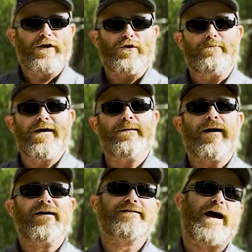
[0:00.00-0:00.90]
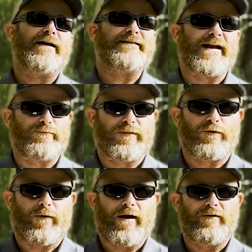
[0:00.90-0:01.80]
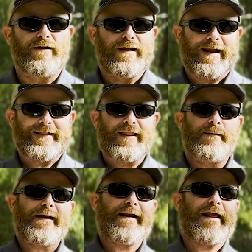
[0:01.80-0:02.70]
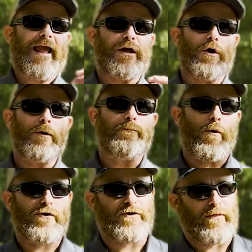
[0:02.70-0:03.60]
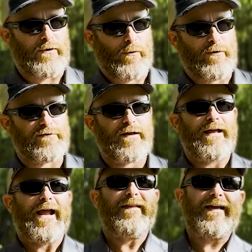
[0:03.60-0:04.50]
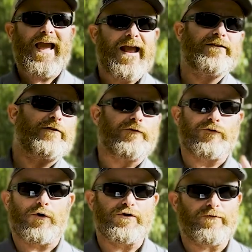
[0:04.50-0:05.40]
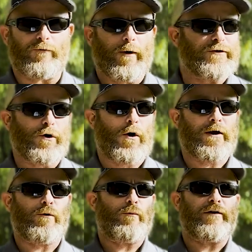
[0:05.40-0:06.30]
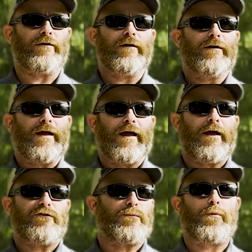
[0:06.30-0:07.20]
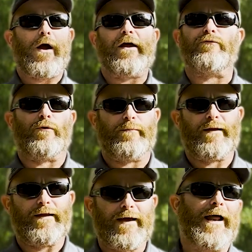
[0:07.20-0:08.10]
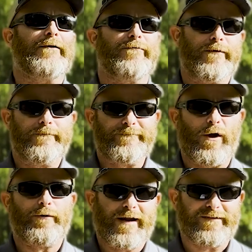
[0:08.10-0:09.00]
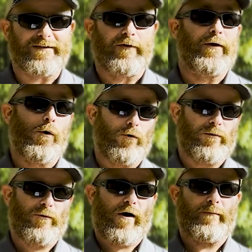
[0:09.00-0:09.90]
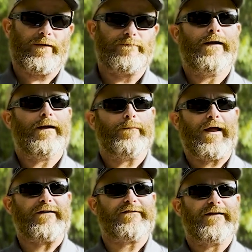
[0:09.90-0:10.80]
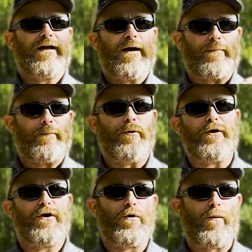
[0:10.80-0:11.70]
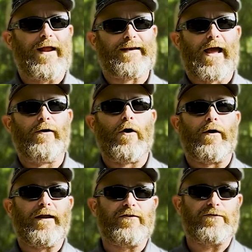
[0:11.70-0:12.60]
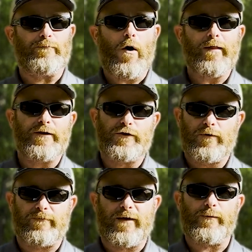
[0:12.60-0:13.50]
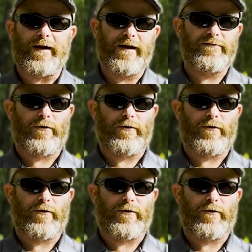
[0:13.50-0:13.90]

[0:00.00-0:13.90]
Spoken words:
you minimize contact with the ground, eliminating a good portion of the noise in the case of searching for a target when surprise would be kind of necessary or a requirement. Plus, by putting your weight down on a small edge of your feet when it hits the